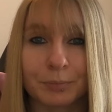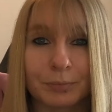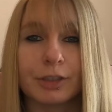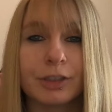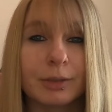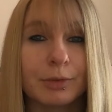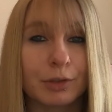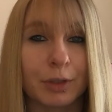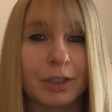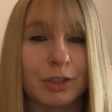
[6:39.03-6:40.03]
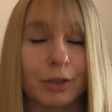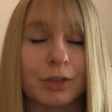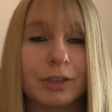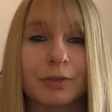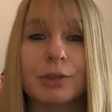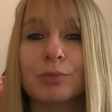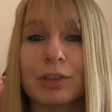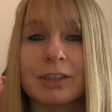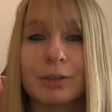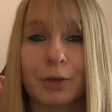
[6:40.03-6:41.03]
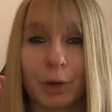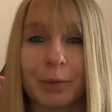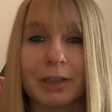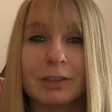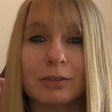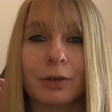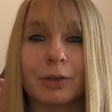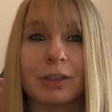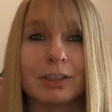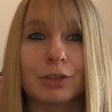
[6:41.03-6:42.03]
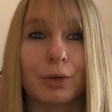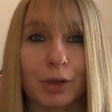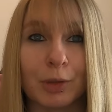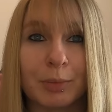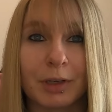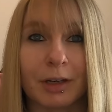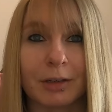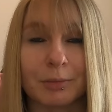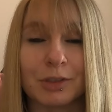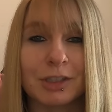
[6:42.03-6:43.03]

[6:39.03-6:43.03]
I took some screenshots of some recent comments on this group um,